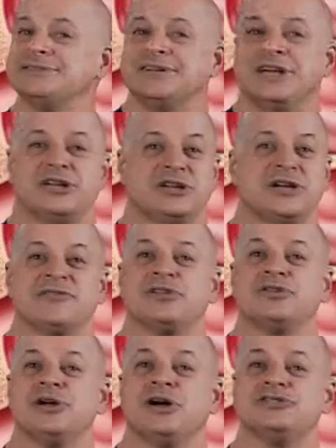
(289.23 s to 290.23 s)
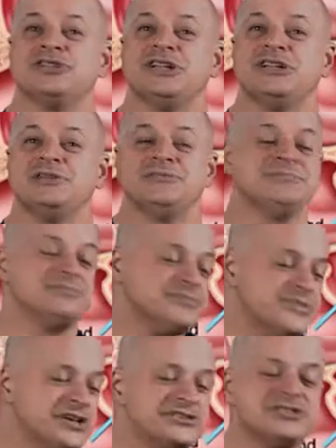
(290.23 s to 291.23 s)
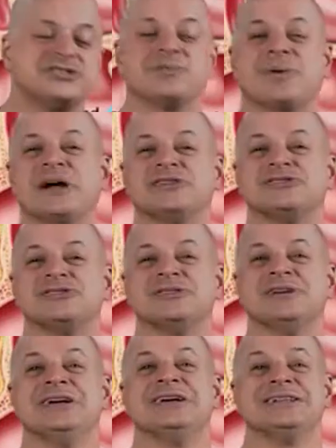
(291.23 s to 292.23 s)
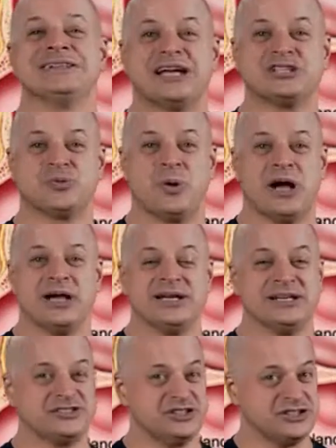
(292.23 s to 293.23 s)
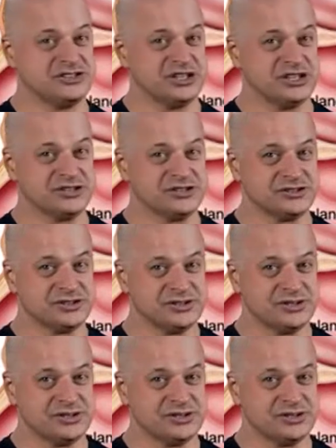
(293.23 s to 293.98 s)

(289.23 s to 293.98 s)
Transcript: And you give glucose and it doesn't suppress. That's why it's a disease.